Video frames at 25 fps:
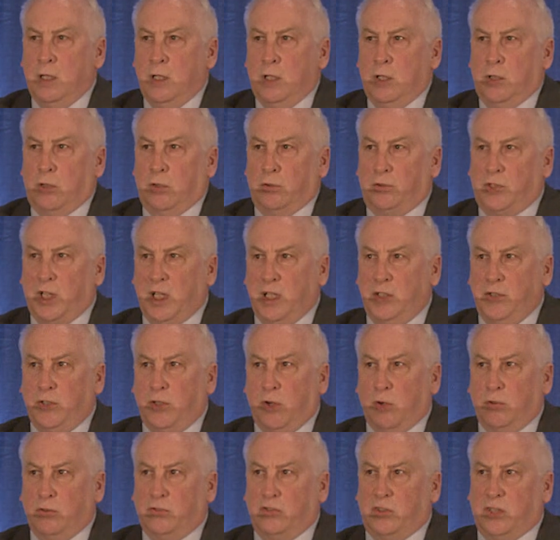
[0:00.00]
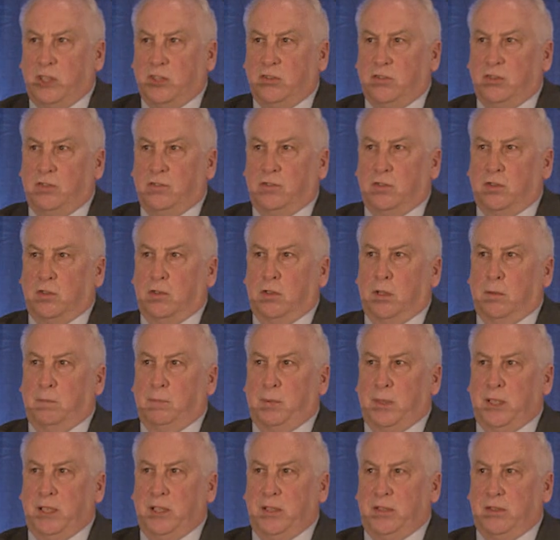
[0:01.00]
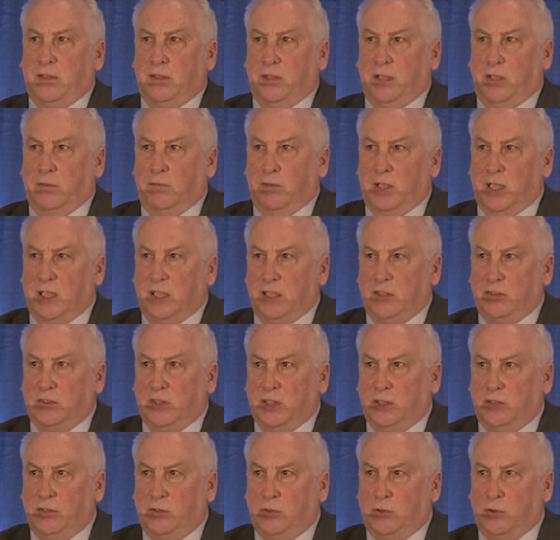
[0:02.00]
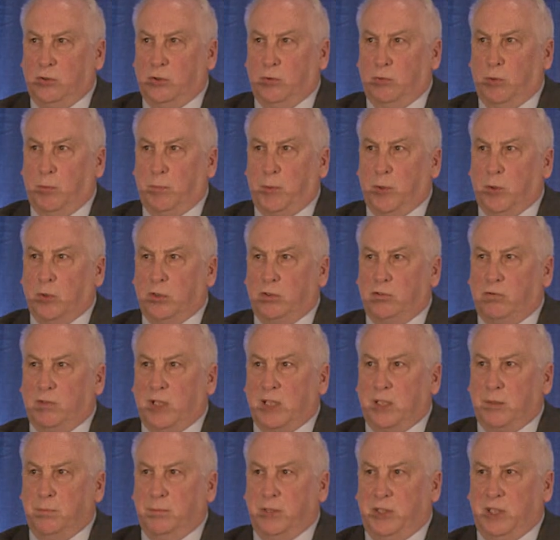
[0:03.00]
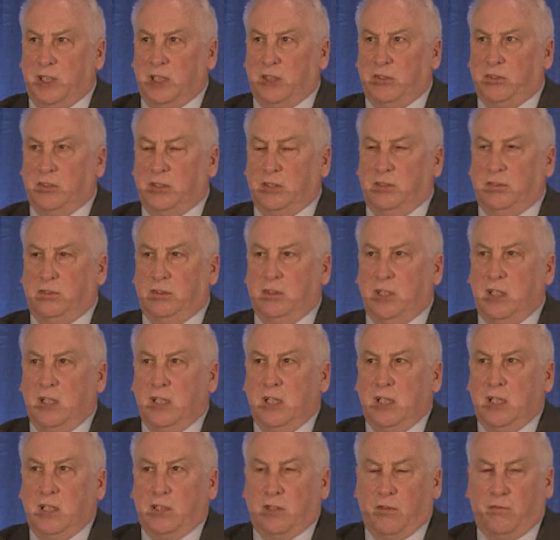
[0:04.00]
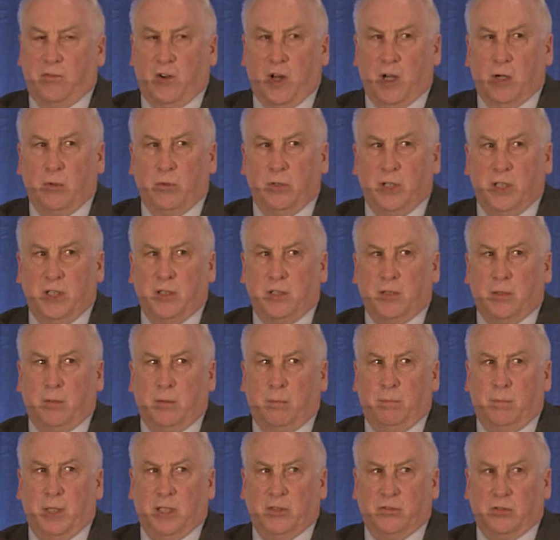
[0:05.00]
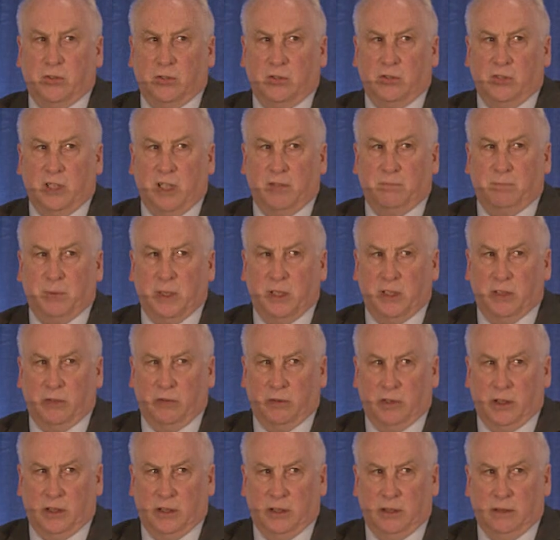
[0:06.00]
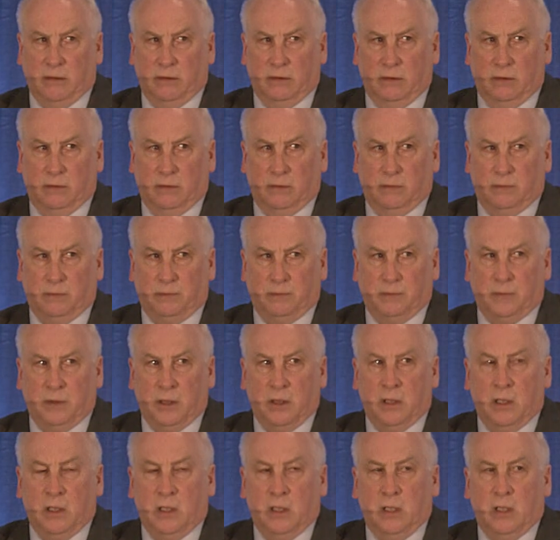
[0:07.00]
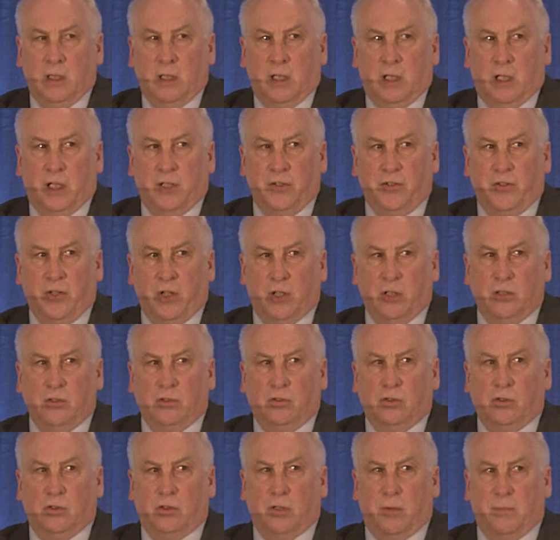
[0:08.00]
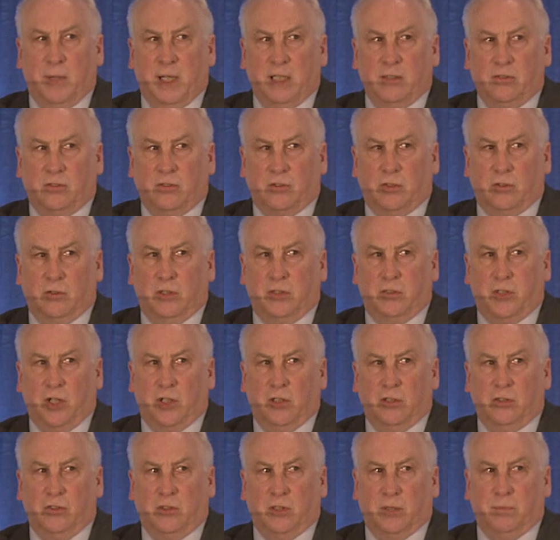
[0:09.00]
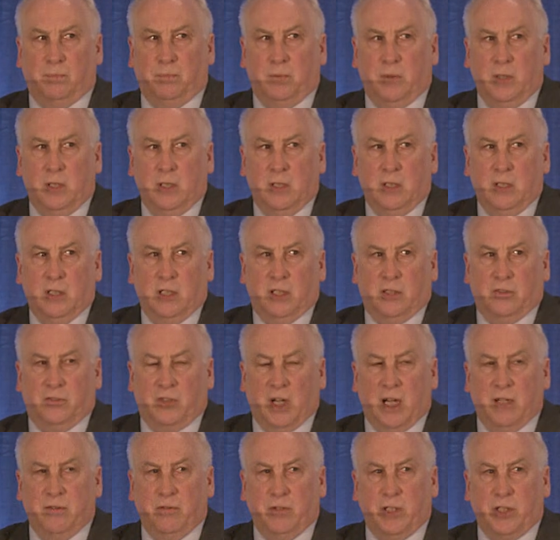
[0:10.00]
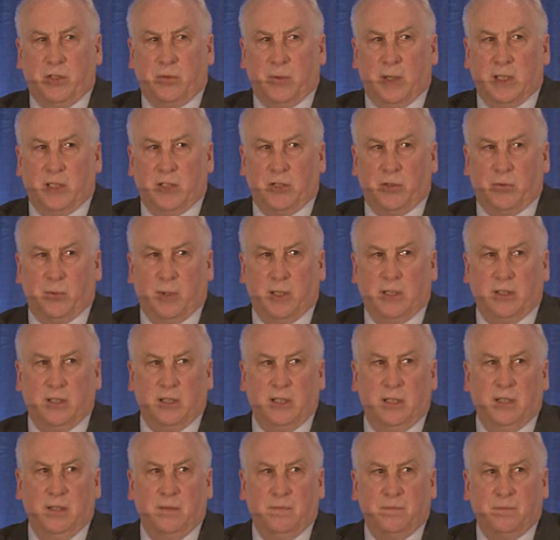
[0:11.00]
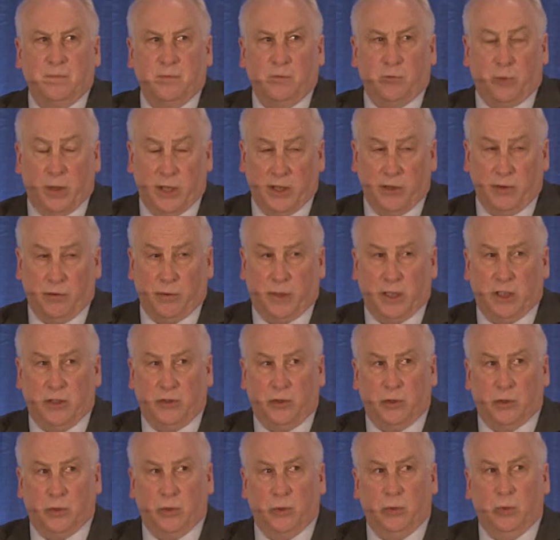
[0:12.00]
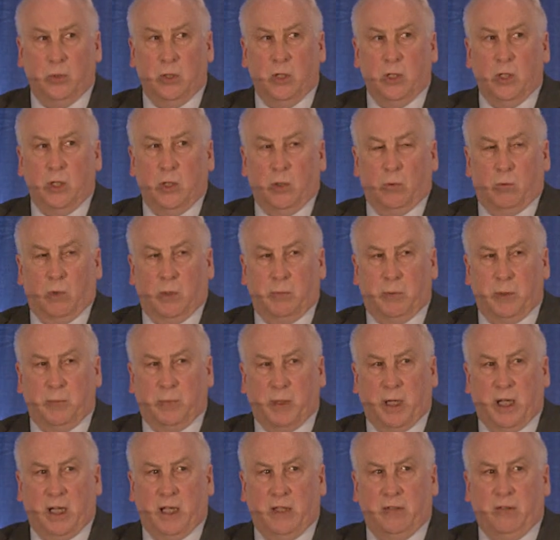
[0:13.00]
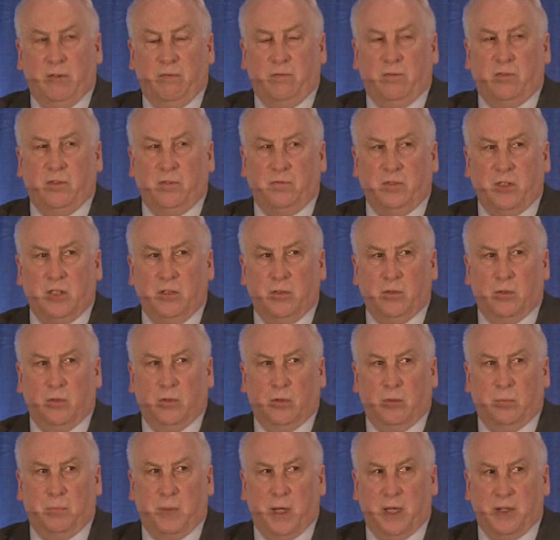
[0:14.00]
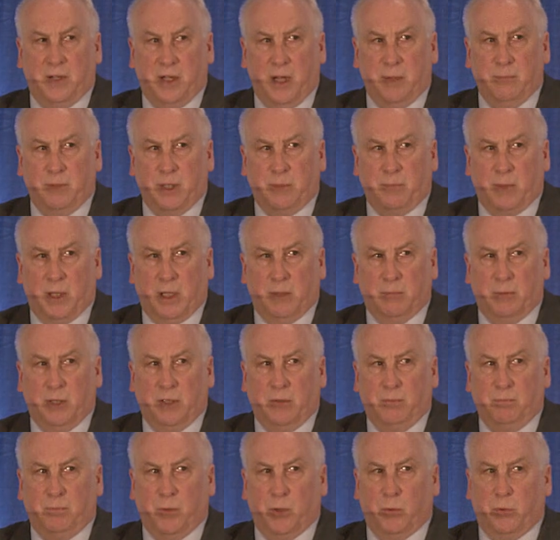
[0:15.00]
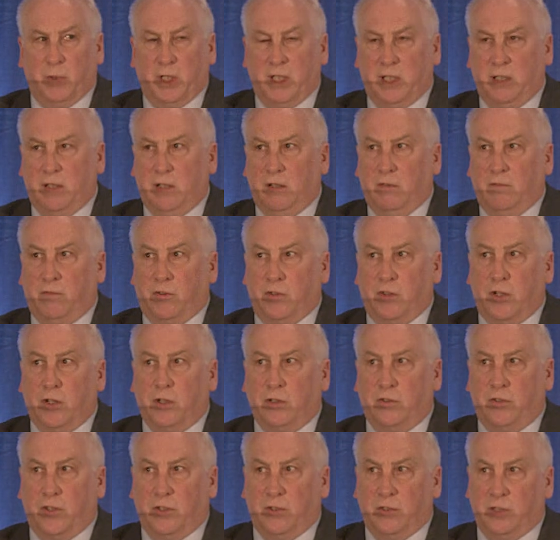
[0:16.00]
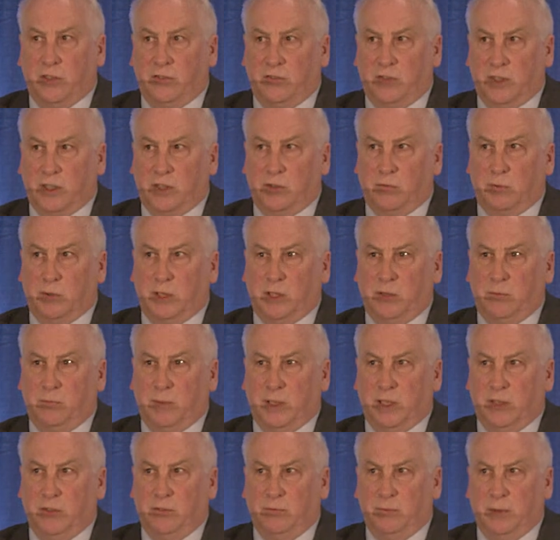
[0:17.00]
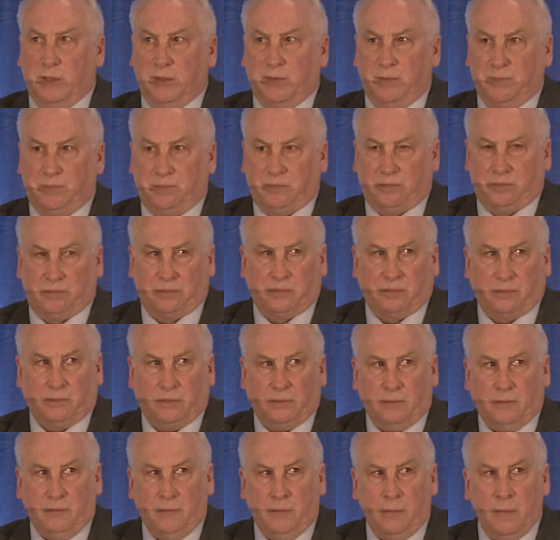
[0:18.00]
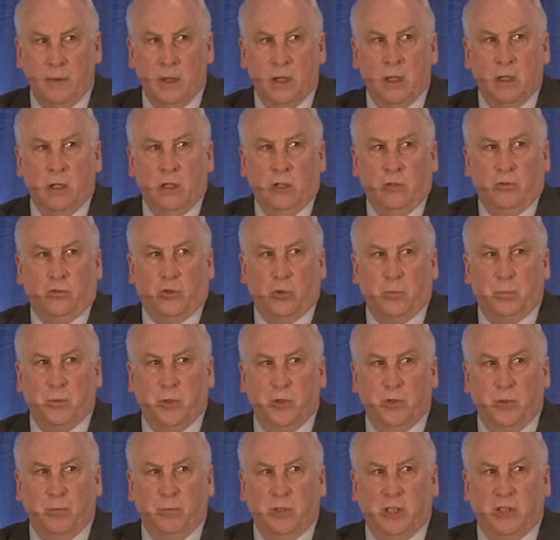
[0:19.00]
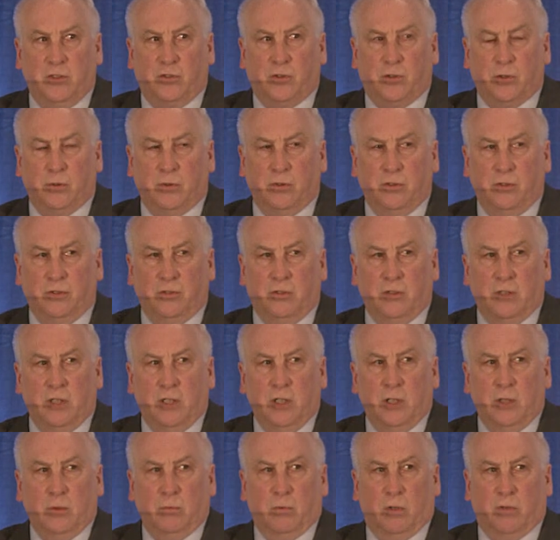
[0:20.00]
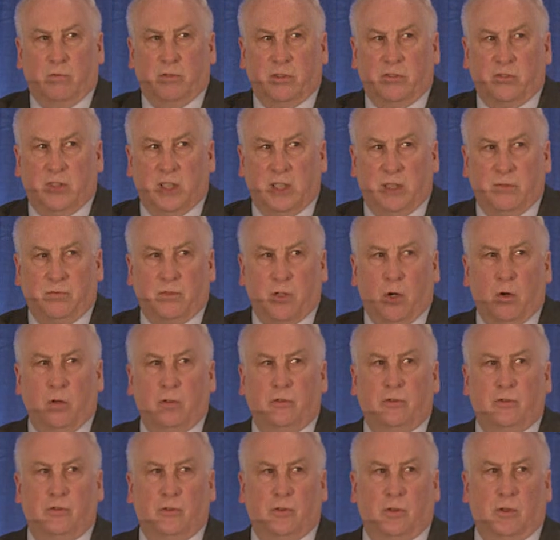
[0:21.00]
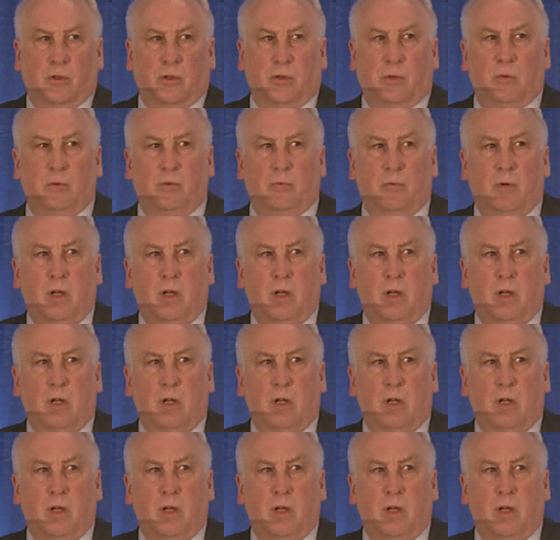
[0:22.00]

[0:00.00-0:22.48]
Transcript: Until negotiations are complete in relation to the report's recommendations, the following interim measures have been agreed. Interns who commenced their internship in January 2022 will be paid €50 pandemic payment per week for their 36 weeks placement. Supernumerary students will receive the €100